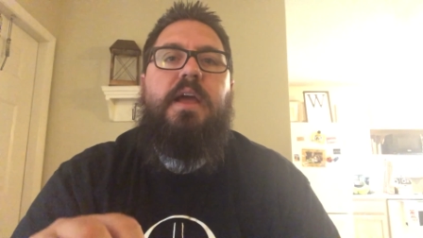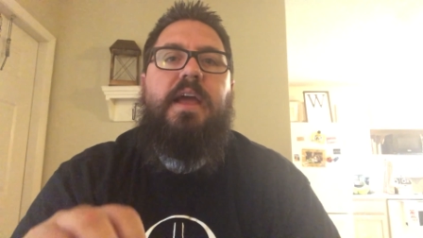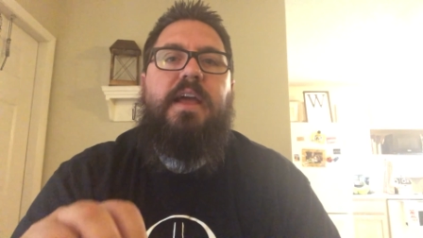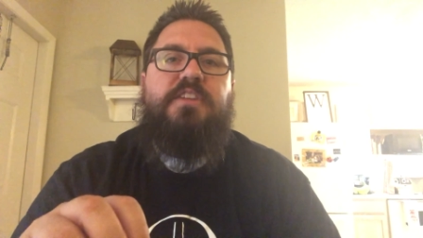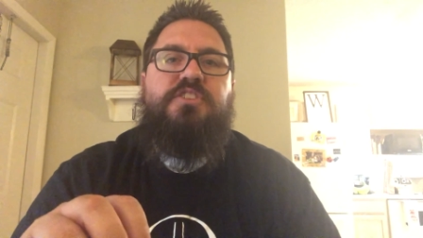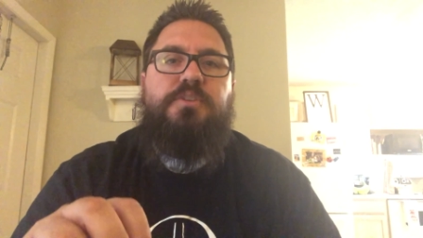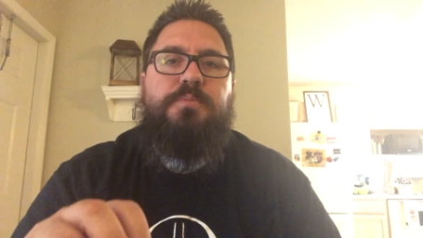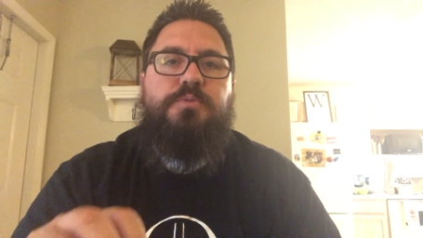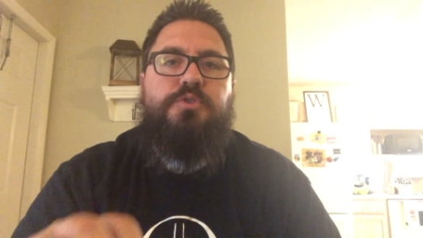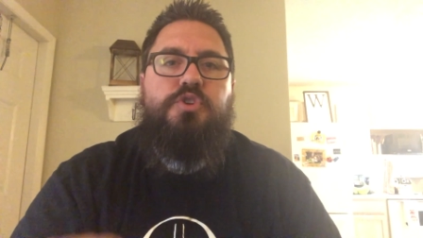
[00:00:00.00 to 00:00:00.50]

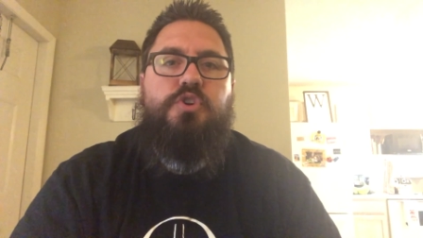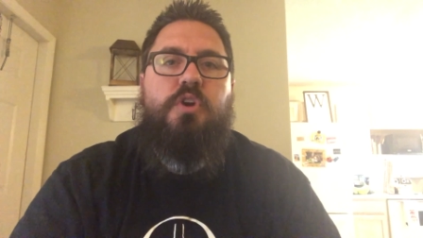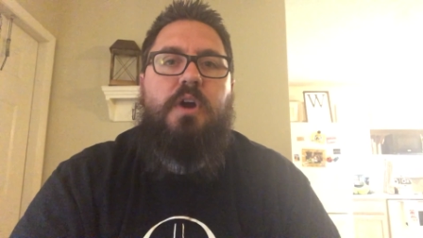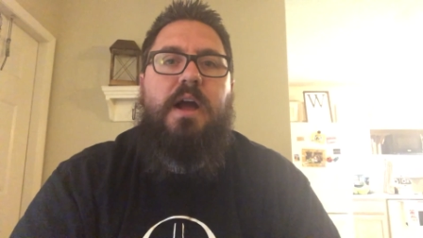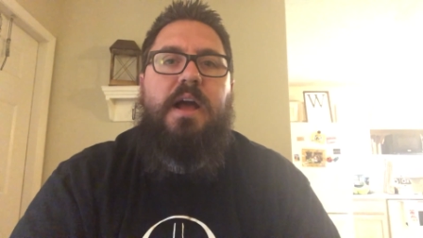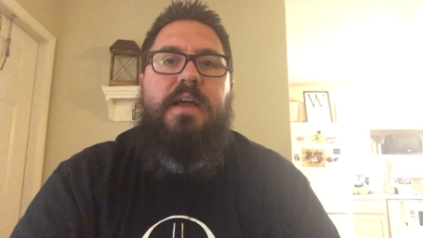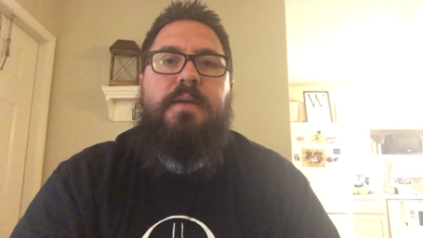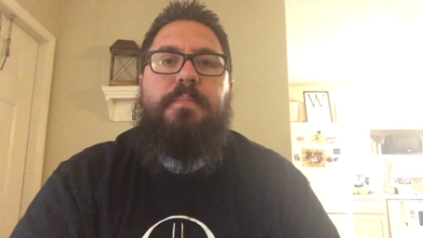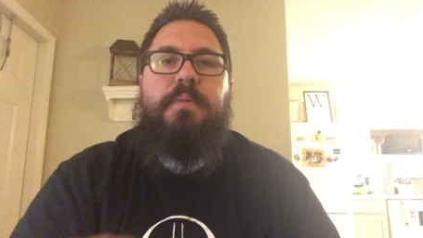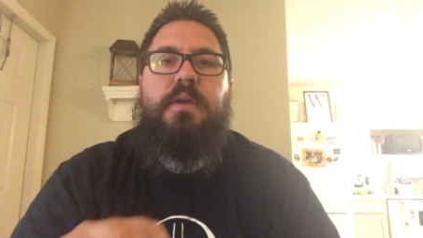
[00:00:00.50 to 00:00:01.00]
and
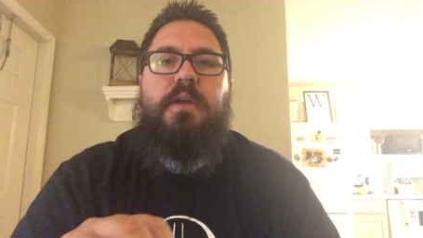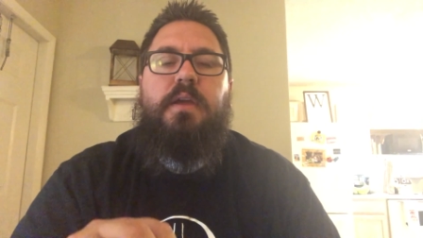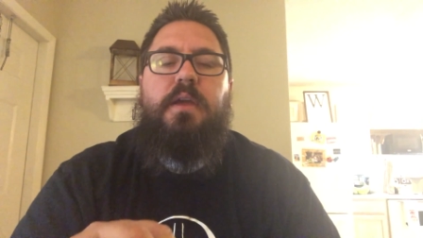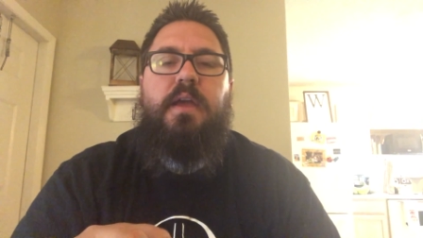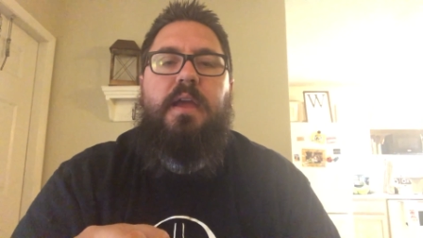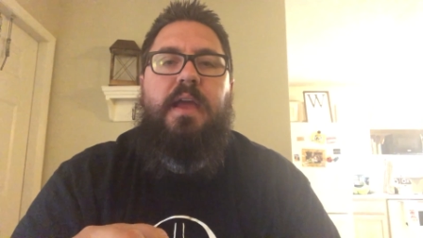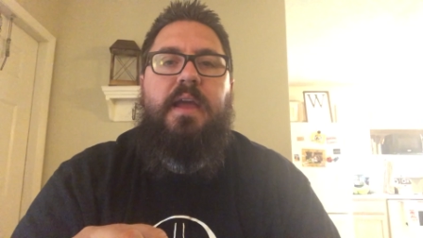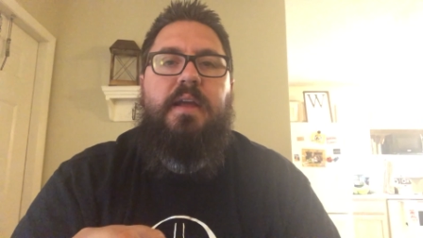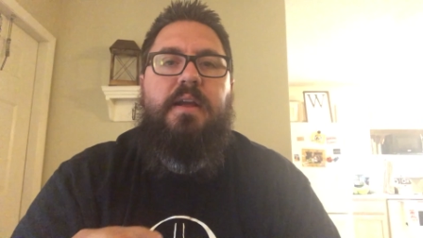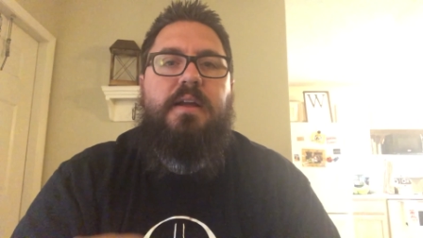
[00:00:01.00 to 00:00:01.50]

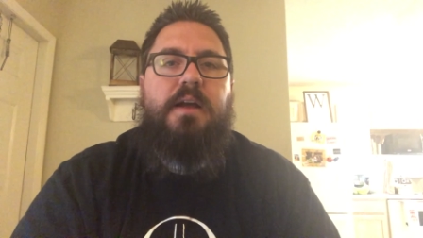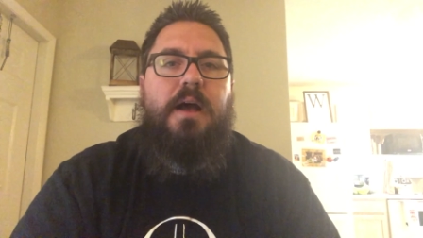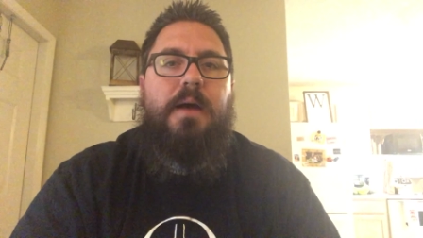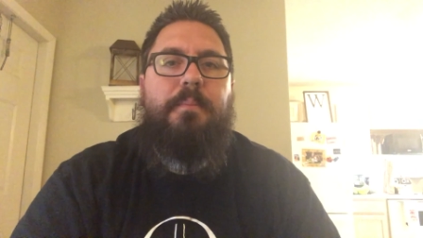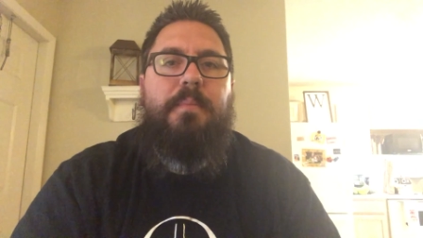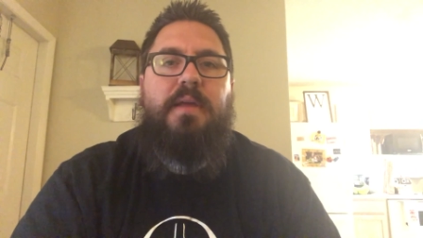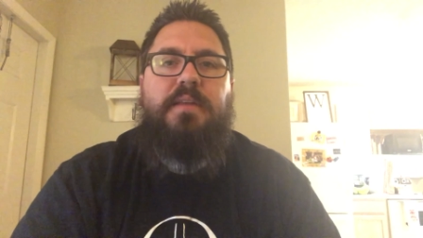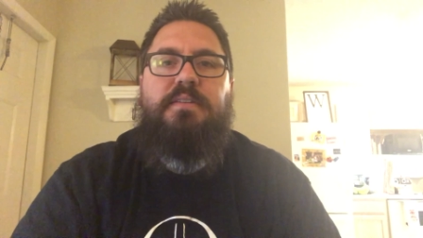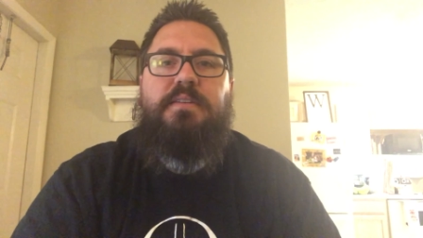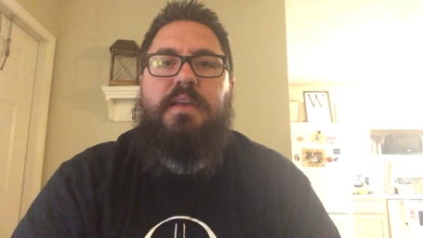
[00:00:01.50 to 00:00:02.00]
subscribing and
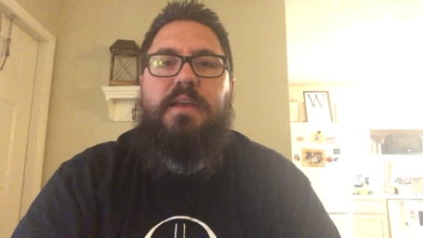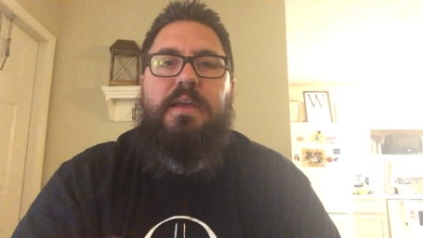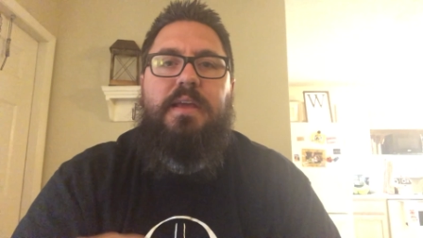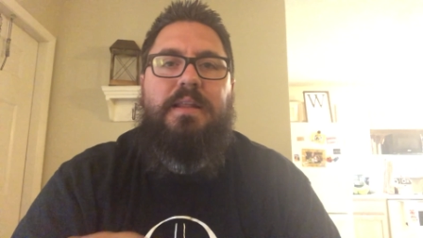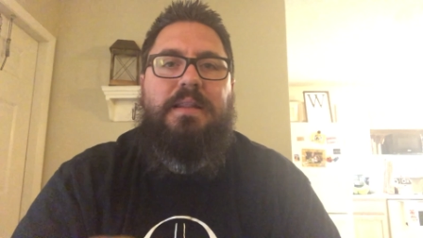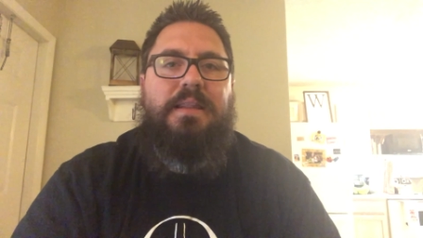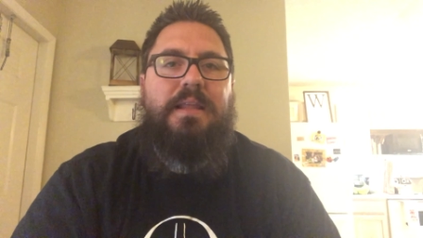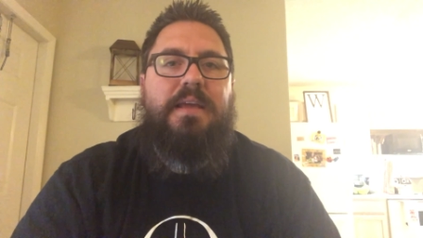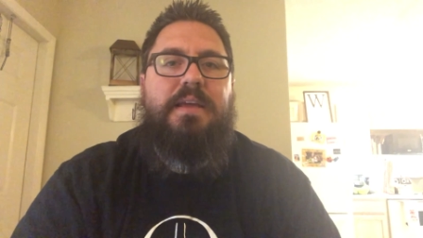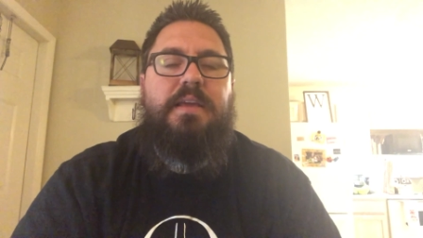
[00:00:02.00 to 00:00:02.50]
commenting
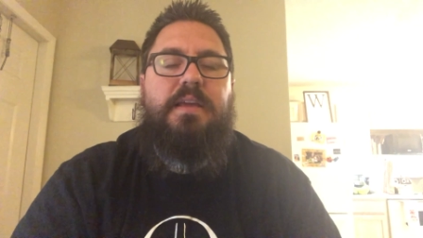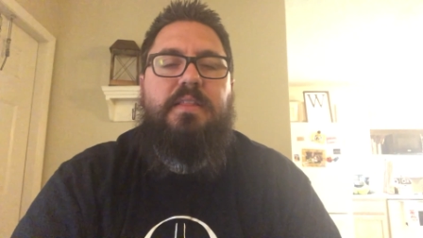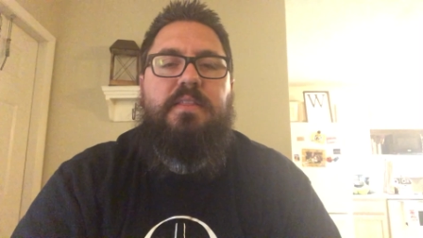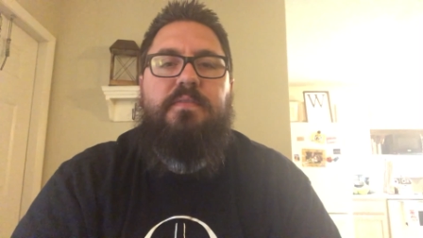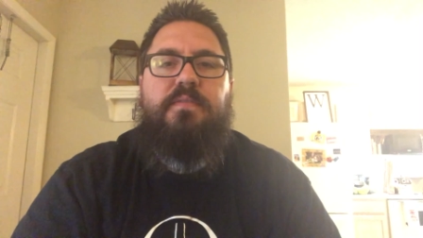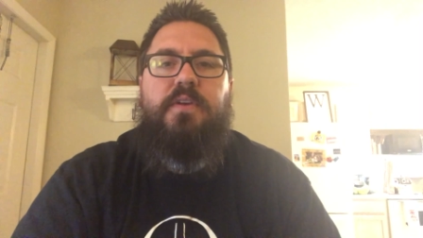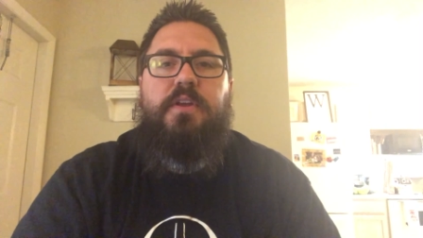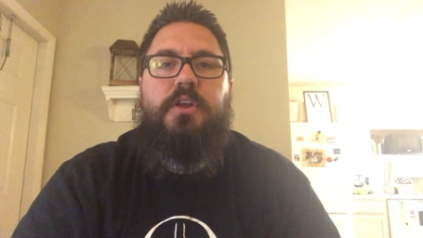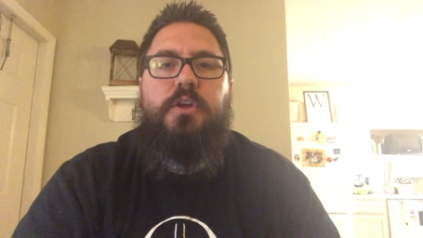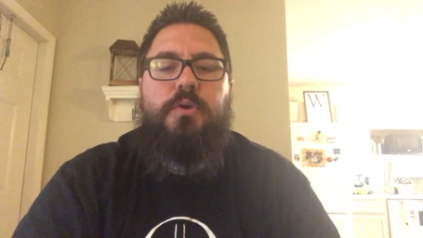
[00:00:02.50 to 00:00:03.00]
and liking
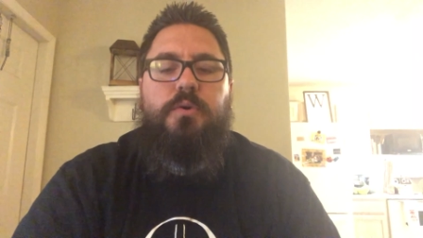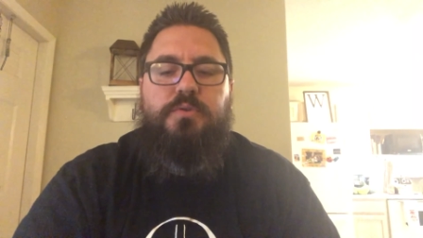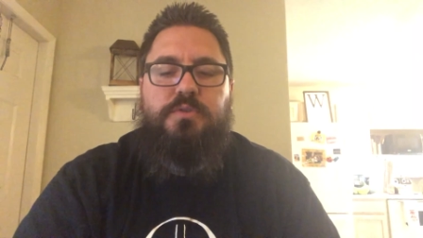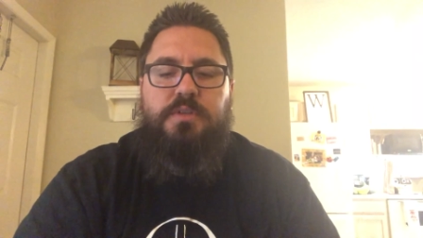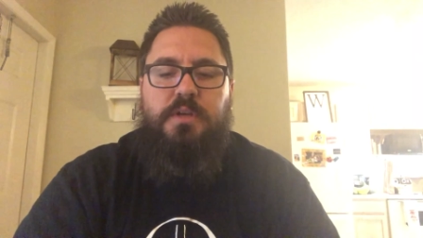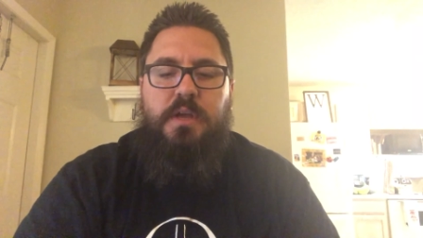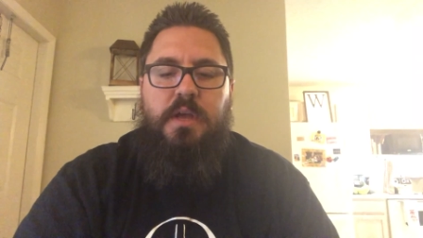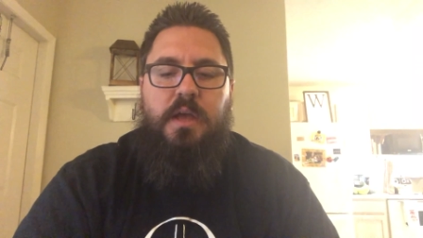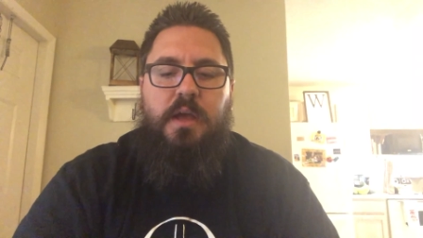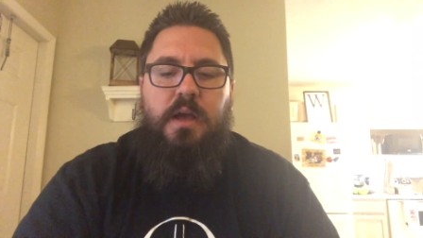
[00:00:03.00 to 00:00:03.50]
the videos.